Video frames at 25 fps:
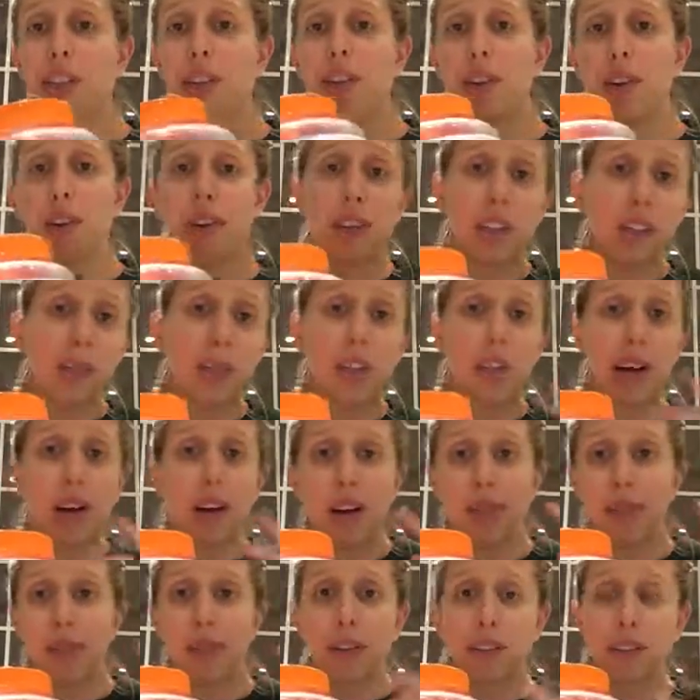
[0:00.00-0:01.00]
If you're a little bit
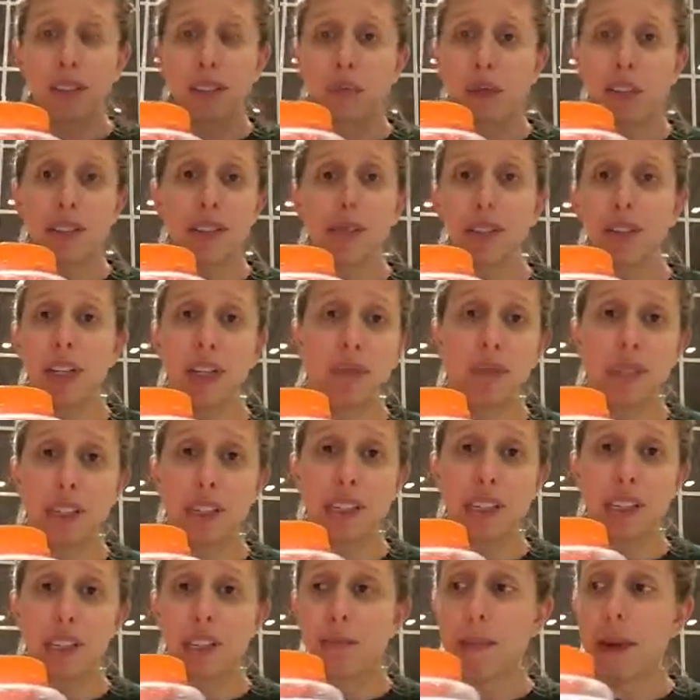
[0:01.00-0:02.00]
off or a little bit different, it really
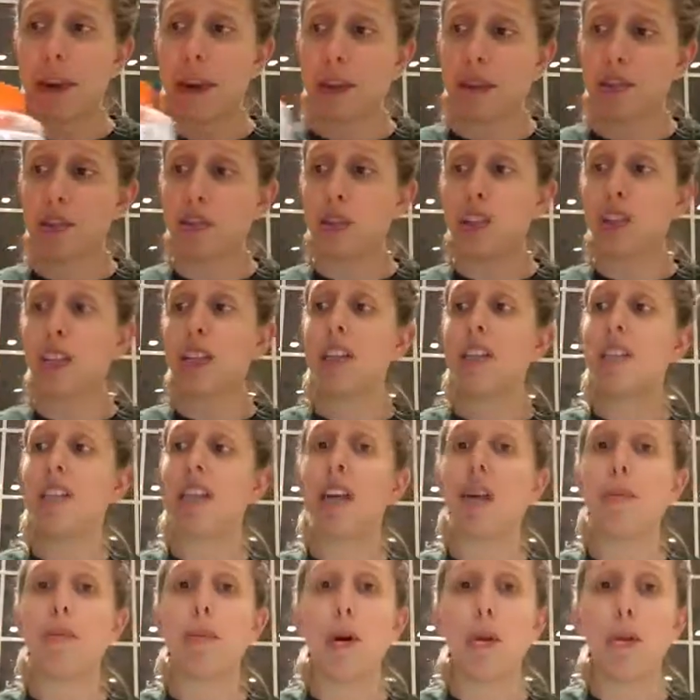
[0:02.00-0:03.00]
doesn't matter. So you're going to
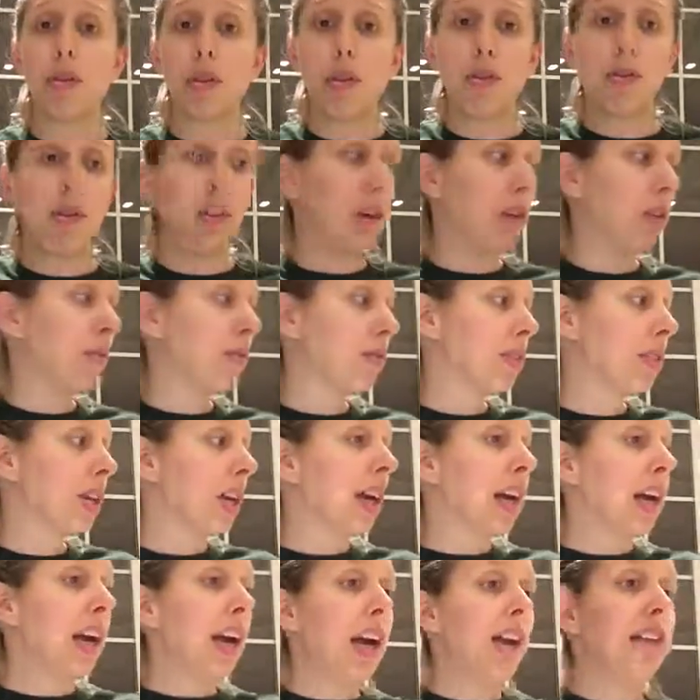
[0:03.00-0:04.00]
take both of those
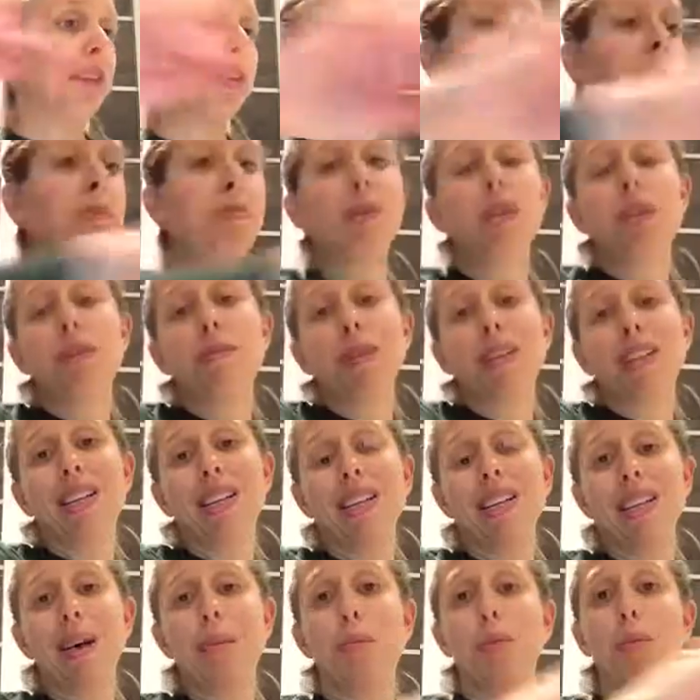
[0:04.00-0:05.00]
and you're going to put them in a
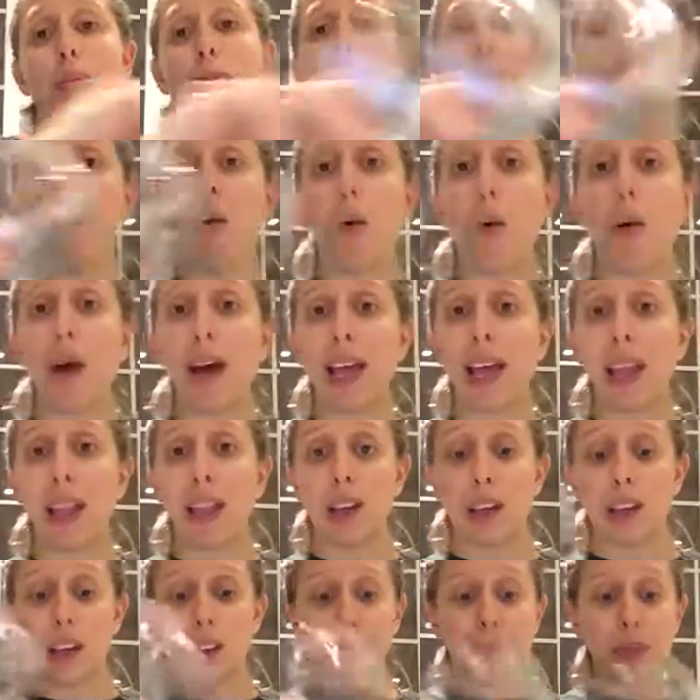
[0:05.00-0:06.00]
double
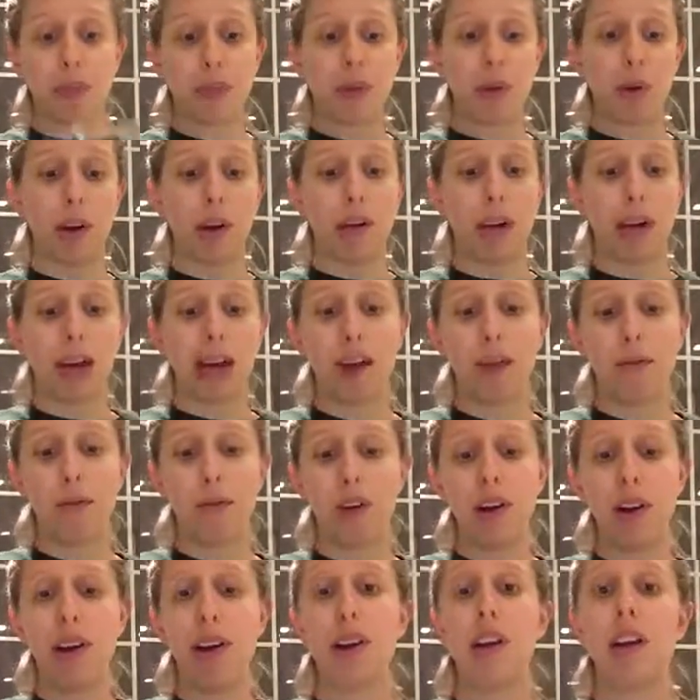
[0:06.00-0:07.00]
boiler. So I don't have
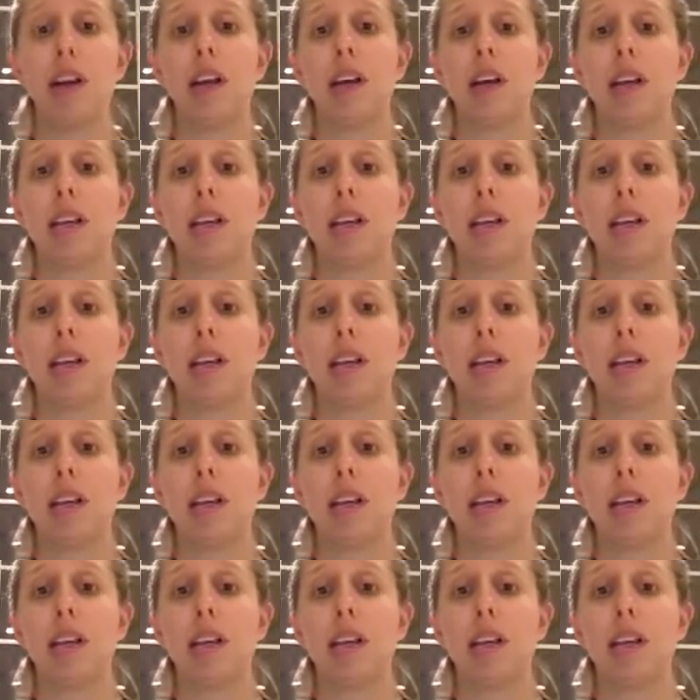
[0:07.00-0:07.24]
one.